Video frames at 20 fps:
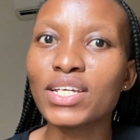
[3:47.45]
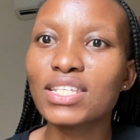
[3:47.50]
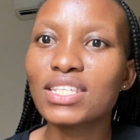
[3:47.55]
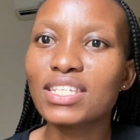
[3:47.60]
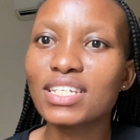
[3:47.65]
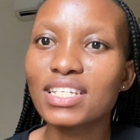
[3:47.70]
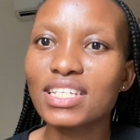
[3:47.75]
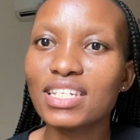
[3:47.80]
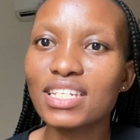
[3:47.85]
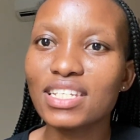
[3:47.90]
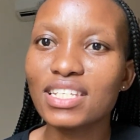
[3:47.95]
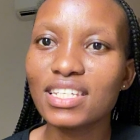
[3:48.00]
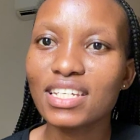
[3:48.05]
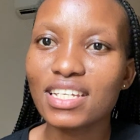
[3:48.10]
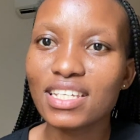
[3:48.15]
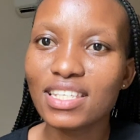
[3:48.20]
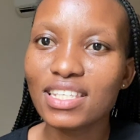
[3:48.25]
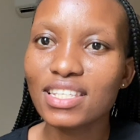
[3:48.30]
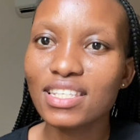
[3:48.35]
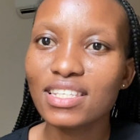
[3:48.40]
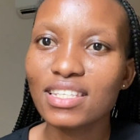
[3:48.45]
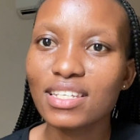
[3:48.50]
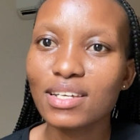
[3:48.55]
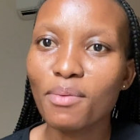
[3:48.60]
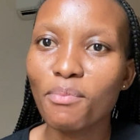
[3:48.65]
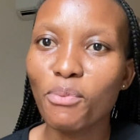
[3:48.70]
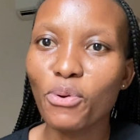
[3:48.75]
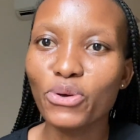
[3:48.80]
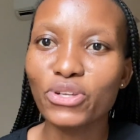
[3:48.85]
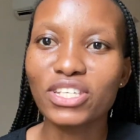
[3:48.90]
66
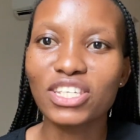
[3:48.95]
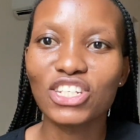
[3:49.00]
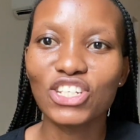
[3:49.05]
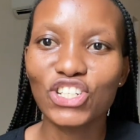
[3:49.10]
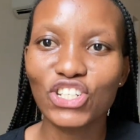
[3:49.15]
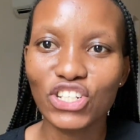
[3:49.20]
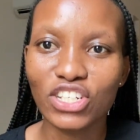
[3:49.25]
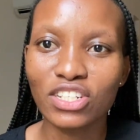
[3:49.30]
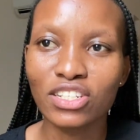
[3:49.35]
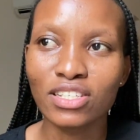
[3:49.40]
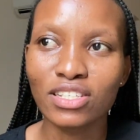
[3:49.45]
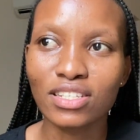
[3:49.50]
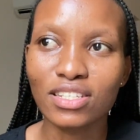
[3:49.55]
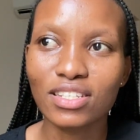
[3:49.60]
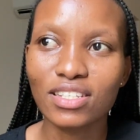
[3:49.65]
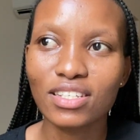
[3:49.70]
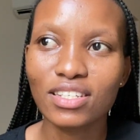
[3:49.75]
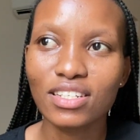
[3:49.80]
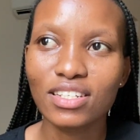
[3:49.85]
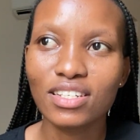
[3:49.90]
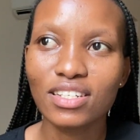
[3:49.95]
positions